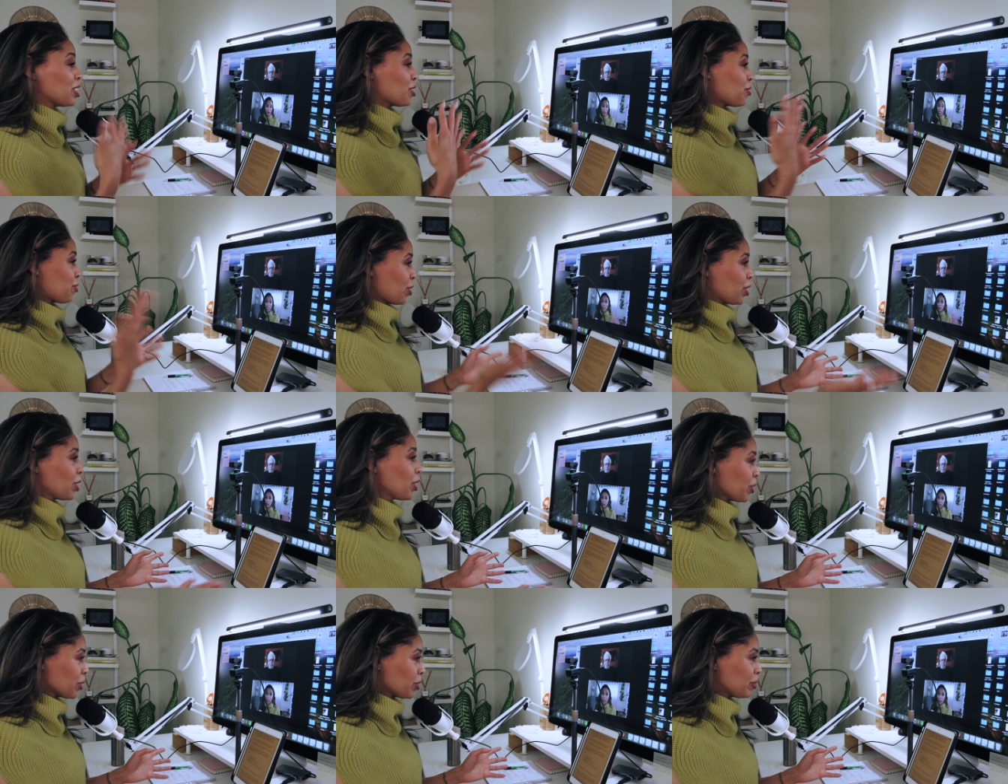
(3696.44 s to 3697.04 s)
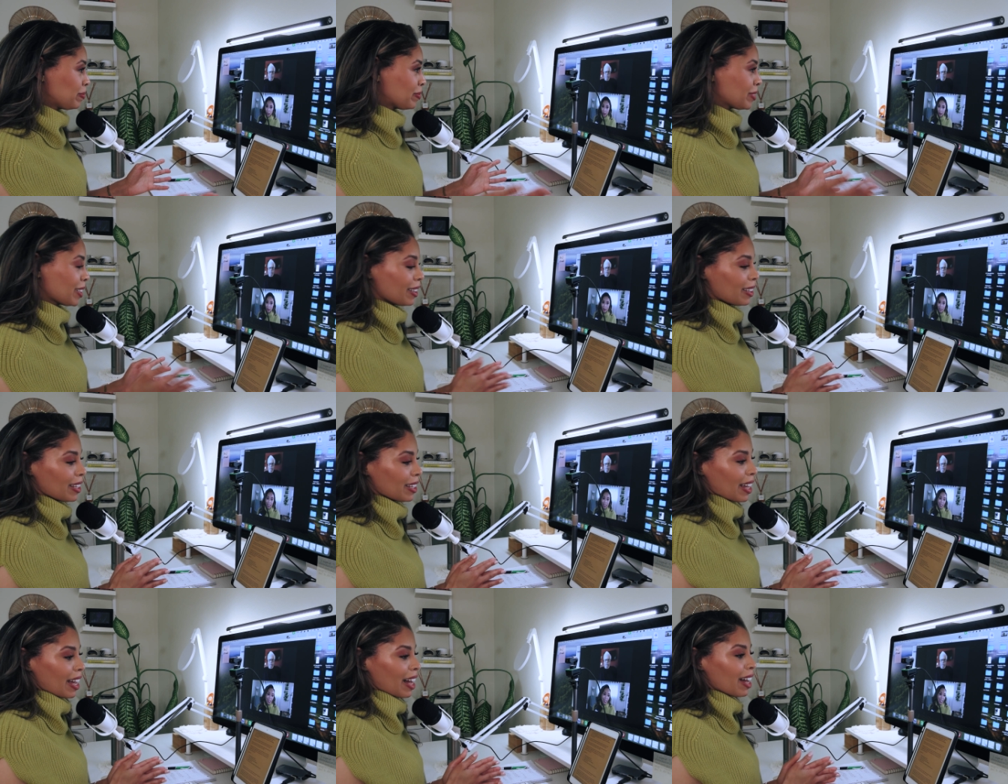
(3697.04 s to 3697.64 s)
for you,
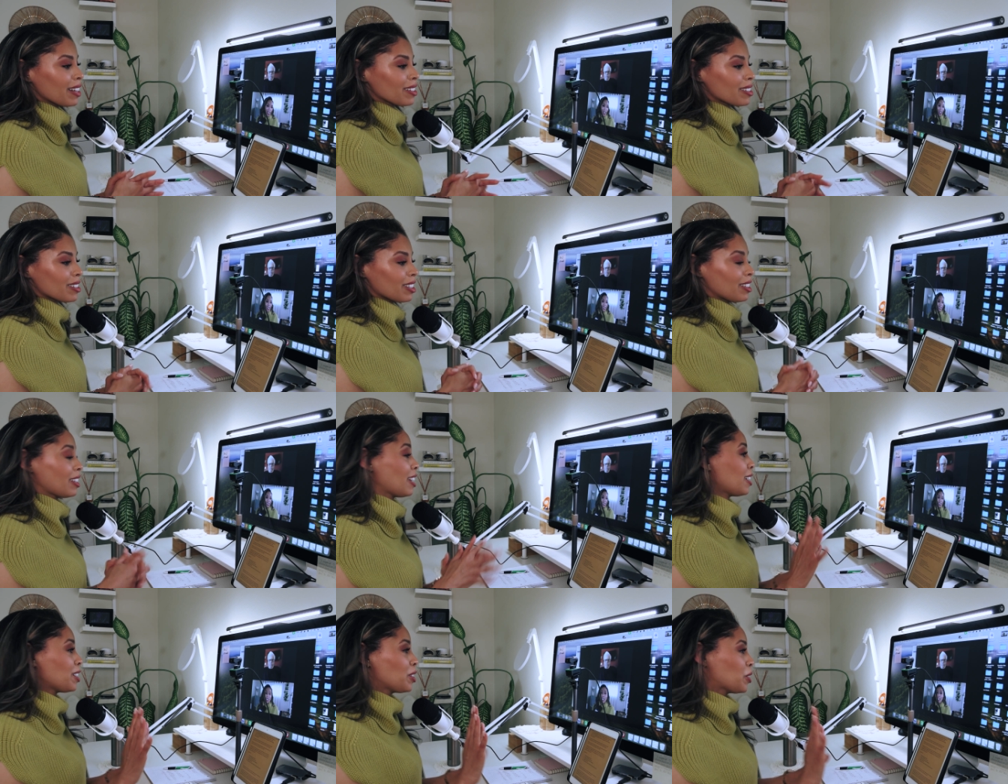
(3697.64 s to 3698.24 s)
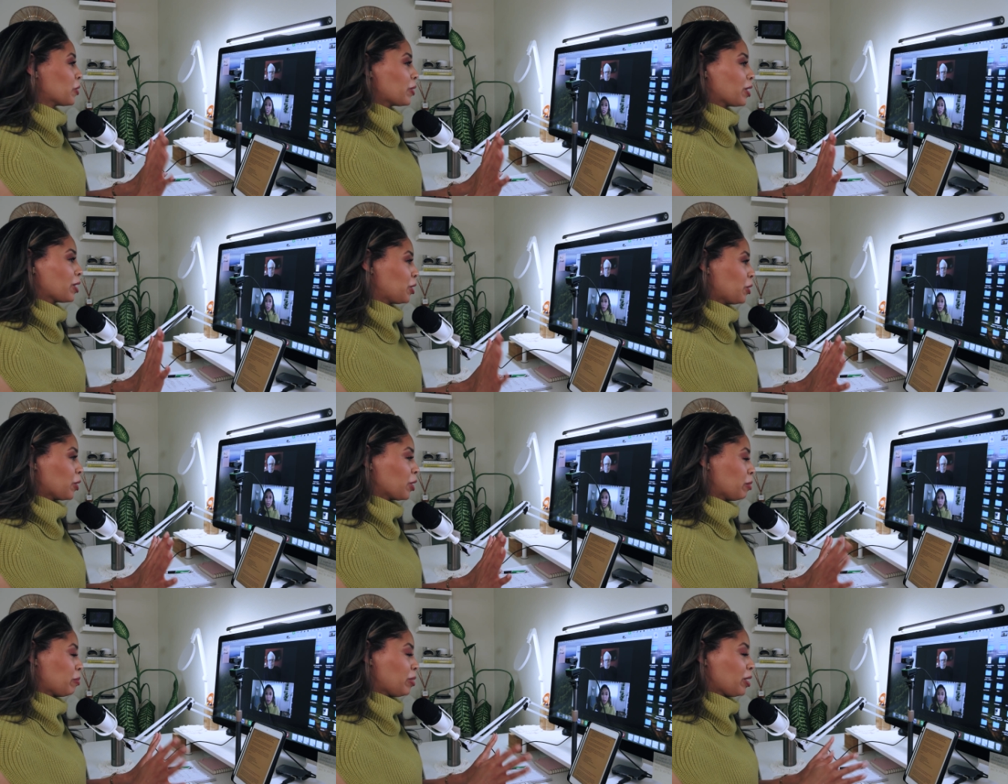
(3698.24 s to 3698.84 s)
that they asked. They didn't know that
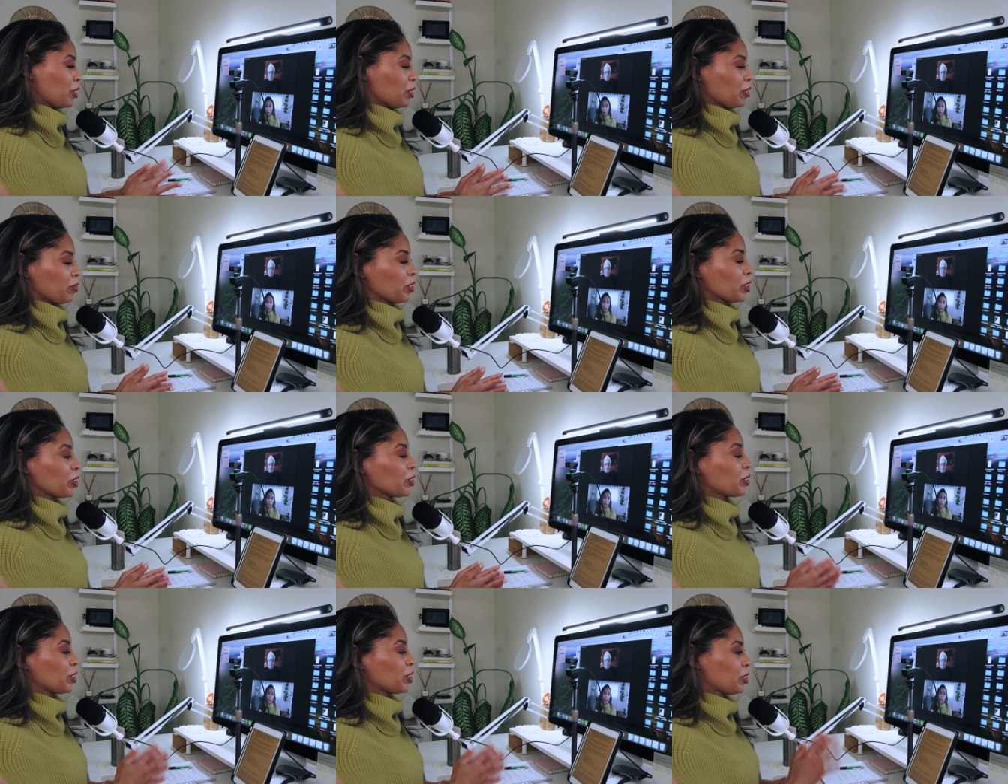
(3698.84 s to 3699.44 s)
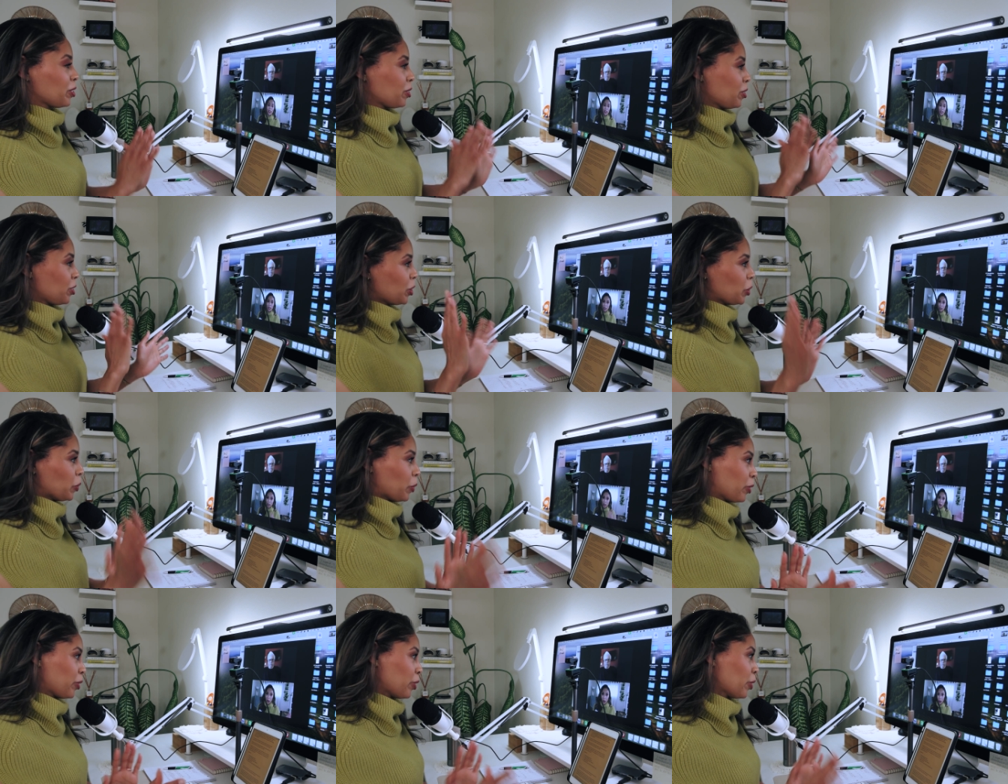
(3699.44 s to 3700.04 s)
you're going to be interviewed, and
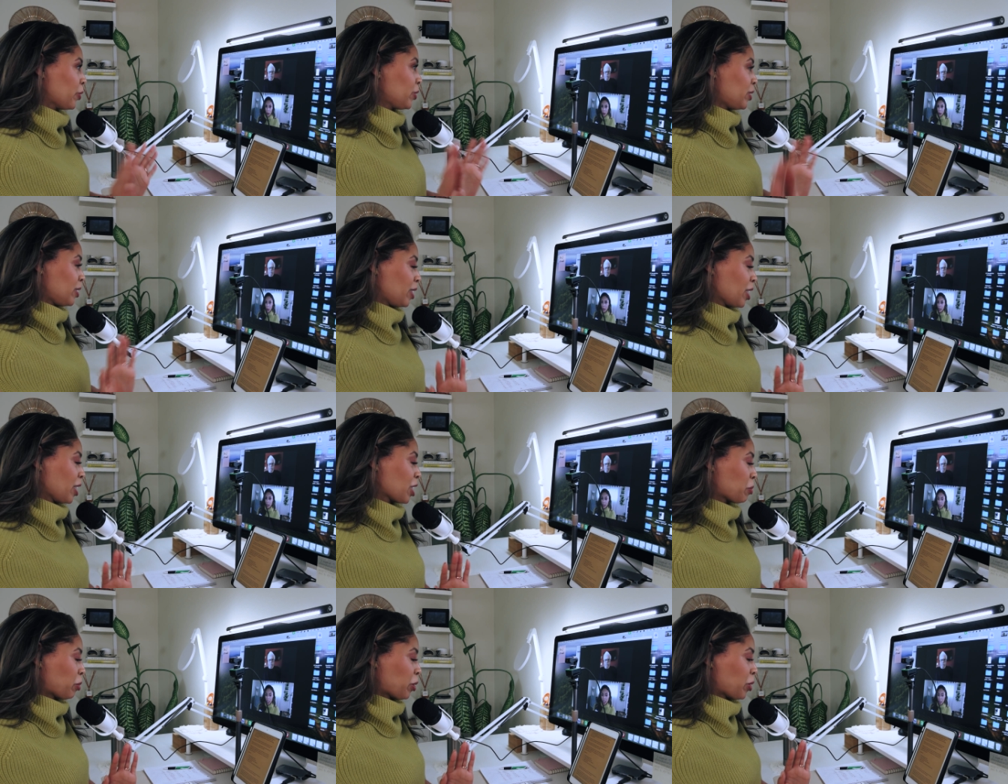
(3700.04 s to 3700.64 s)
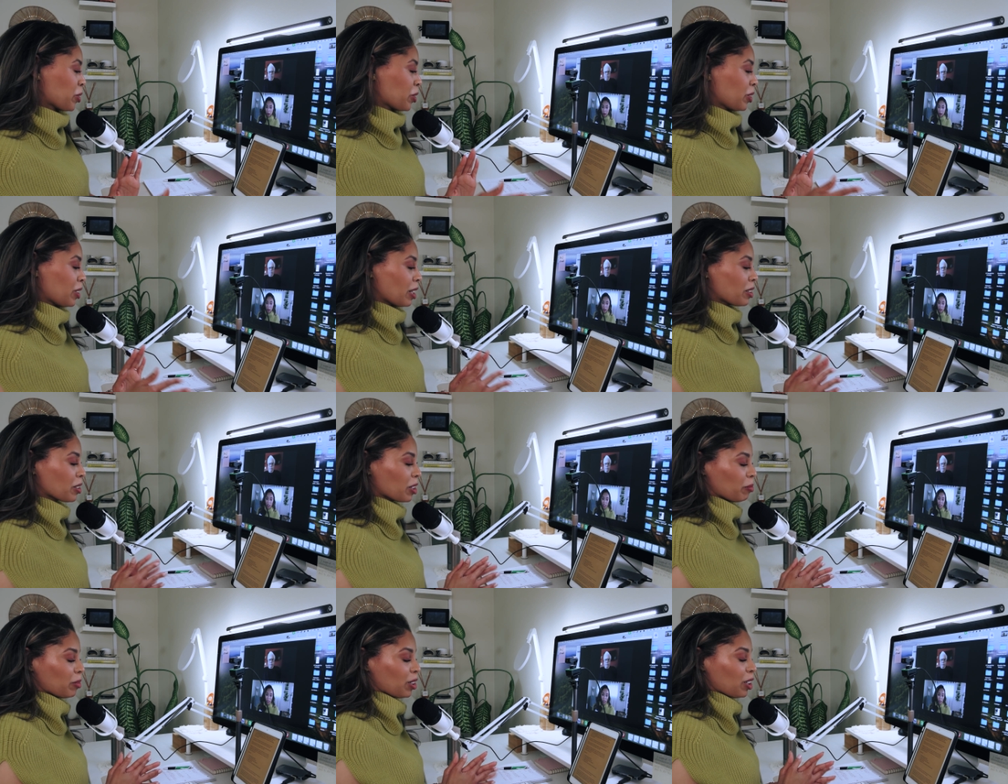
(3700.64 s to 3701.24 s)
you won't know who the next person
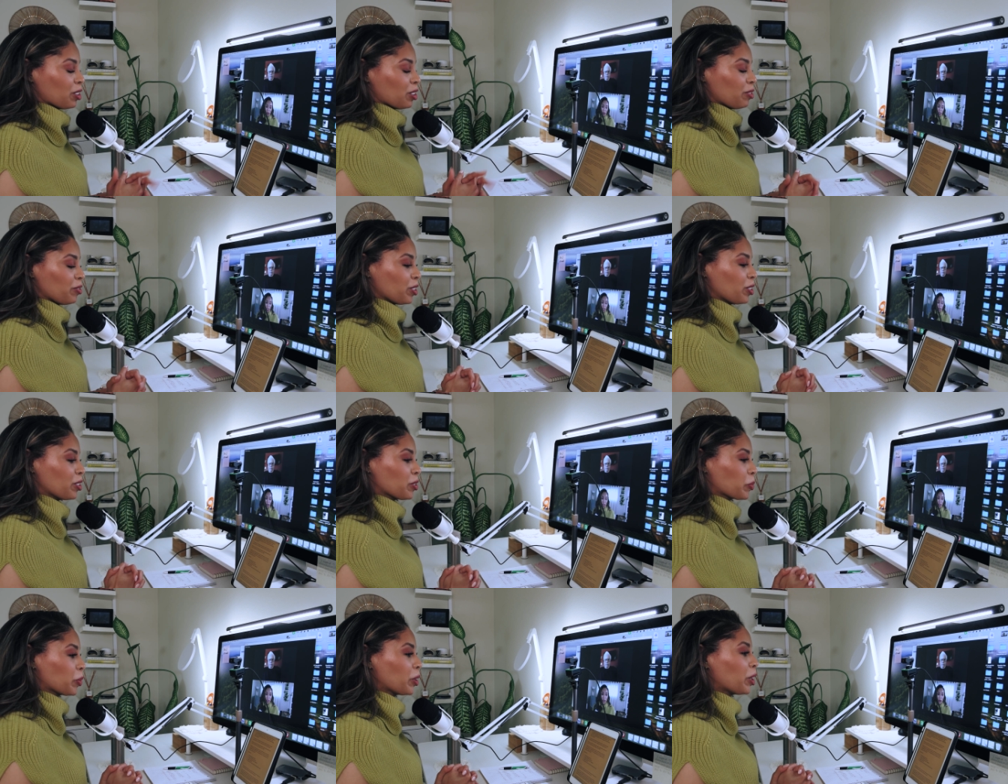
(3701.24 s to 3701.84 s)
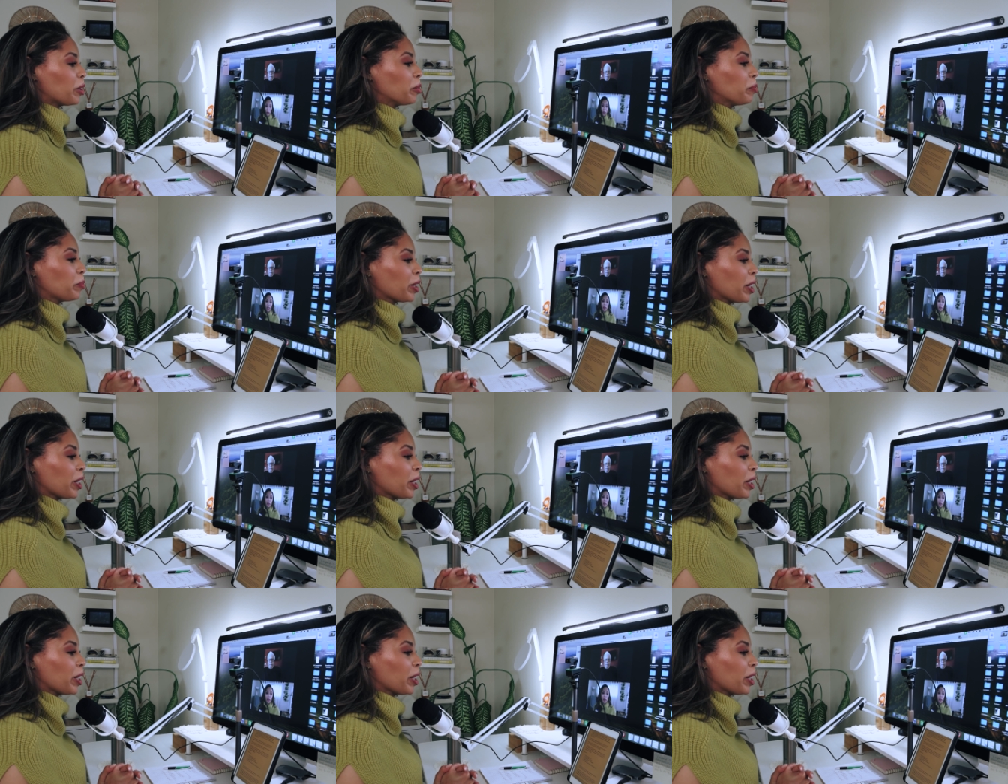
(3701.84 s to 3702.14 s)
that's going to be interviewed as well.